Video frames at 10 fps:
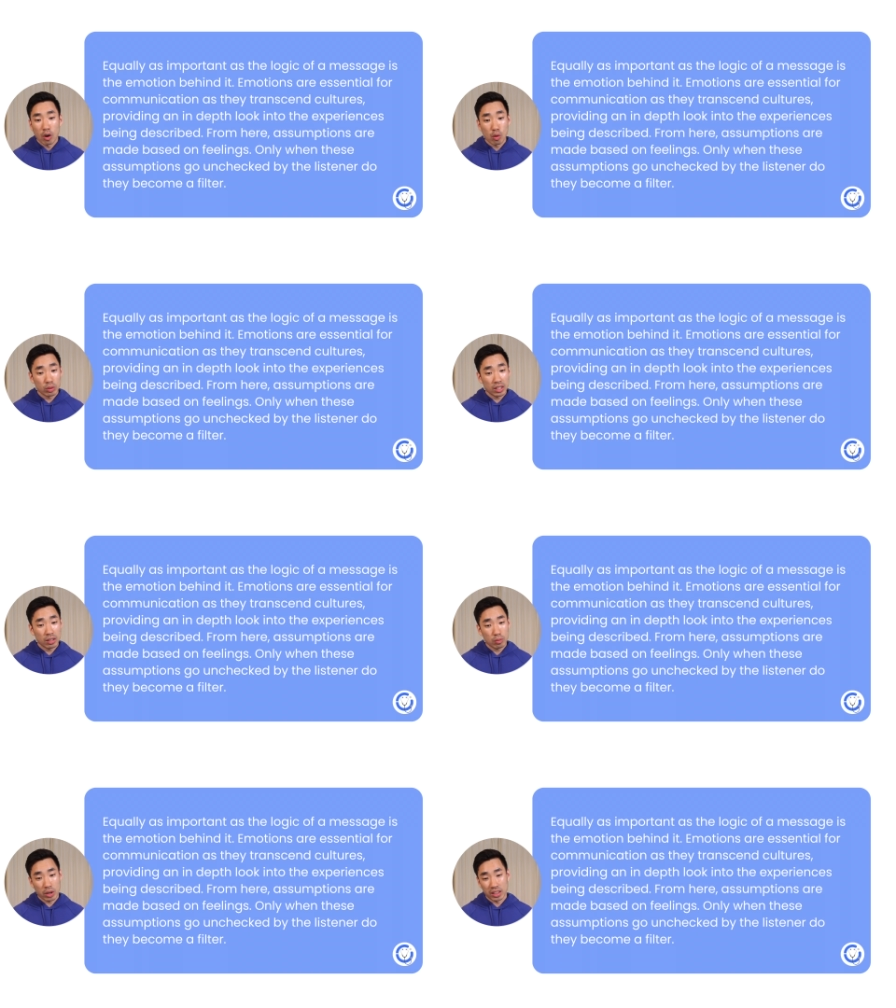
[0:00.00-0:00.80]

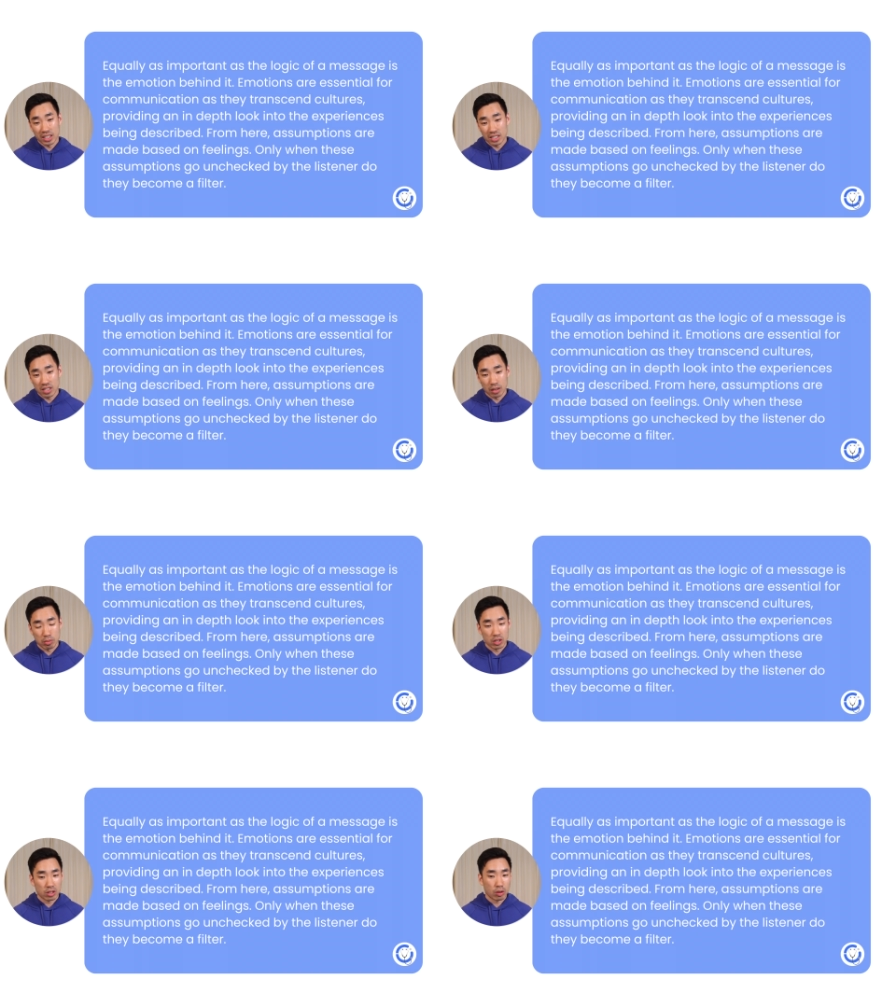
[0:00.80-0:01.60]
Only when these
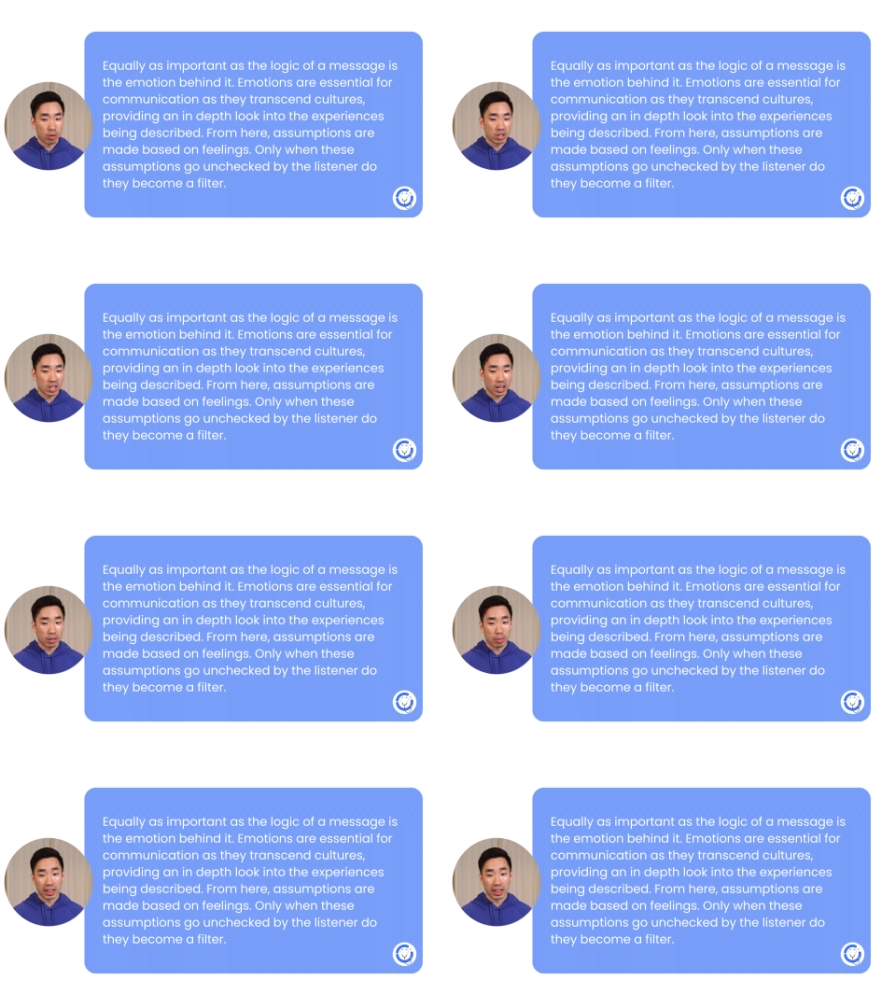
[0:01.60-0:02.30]
assumptions go unchecked